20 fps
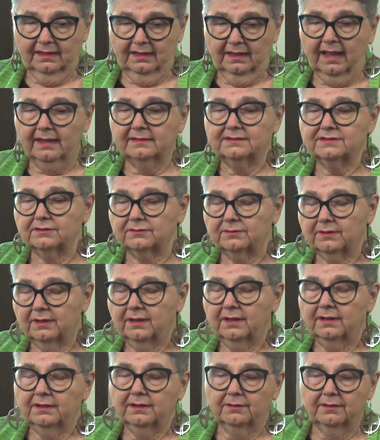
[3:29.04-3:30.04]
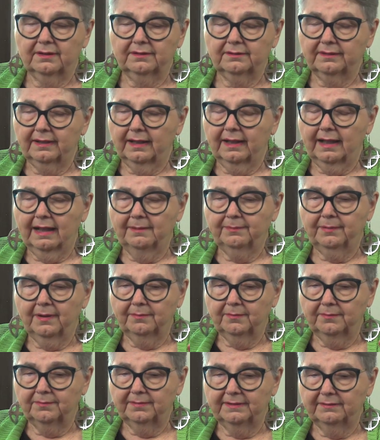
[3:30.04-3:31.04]
And so I
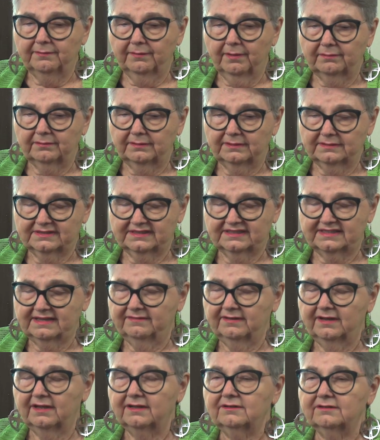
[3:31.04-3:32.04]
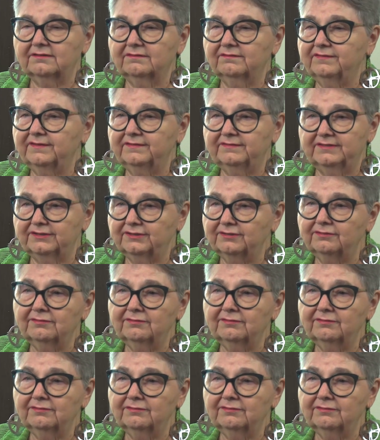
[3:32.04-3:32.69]
probably wrote 752